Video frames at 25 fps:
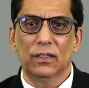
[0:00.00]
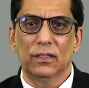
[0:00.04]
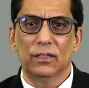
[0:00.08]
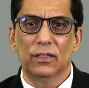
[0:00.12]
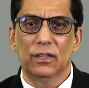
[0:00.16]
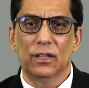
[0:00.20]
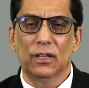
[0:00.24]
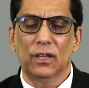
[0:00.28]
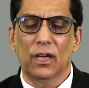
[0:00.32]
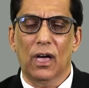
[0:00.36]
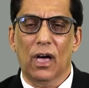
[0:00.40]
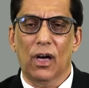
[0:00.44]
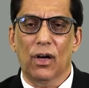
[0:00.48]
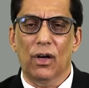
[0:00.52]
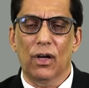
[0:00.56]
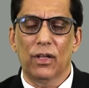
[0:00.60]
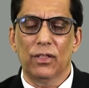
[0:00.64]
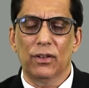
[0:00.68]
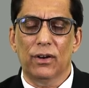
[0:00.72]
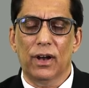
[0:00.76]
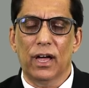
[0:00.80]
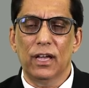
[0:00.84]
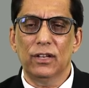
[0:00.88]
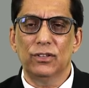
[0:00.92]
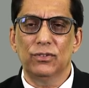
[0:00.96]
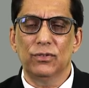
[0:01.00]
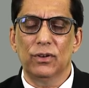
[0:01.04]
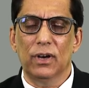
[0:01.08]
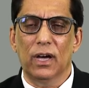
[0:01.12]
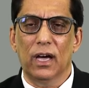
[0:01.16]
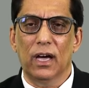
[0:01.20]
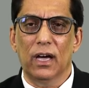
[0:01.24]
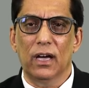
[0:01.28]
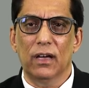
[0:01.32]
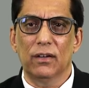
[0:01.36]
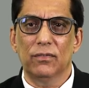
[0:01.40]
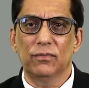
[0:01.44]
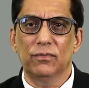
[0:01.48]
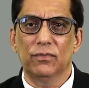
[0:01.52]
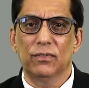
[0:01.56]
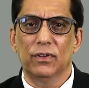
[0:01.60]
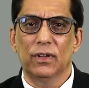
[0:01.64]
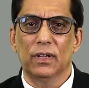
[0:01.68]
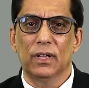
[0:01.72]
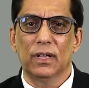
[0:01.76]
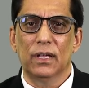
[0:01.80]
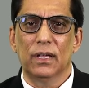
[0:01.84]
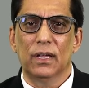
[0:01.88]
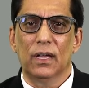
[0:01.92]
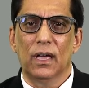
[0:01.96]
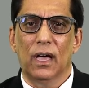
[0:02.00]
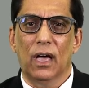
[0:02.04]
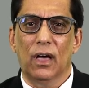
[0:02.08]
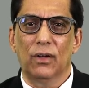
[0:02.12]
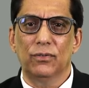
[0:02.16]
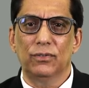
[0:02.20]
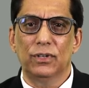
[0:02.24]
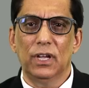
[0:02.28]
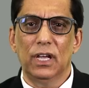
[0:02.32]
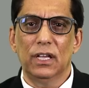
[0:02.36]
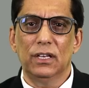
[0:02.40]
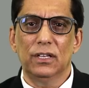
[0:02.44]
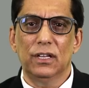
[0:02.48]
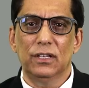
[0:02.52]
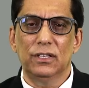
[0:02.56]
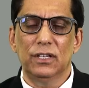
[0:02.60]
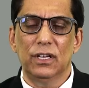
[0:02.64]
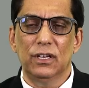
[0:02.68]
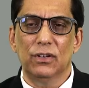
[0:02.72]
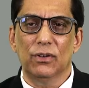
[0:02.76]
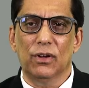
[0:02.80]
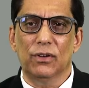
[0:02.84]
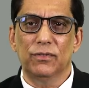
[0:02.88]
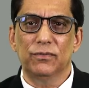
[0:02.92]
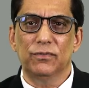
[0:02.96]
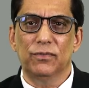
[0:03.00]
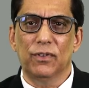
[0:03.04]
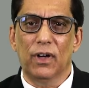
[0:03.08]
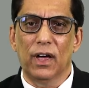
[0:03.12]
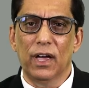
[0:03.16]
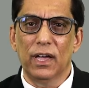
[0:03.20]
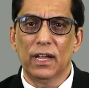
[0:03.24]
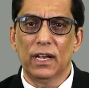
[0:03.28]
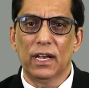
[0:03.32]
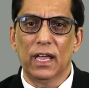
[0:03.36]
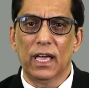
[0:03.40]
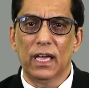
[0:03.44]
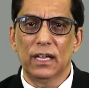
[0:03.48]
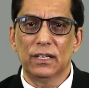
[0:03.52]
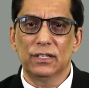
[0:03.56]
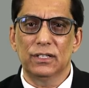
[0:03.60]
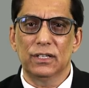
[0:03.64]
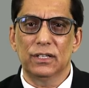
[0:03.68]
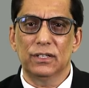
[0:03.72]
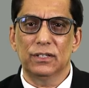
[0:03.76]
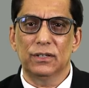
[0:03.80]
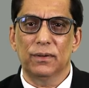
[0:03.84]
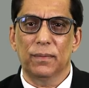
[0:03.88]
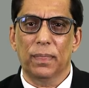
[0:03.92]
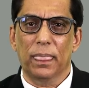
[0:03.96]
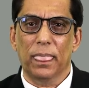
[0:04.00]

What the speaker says: the right to have our dignity not violated,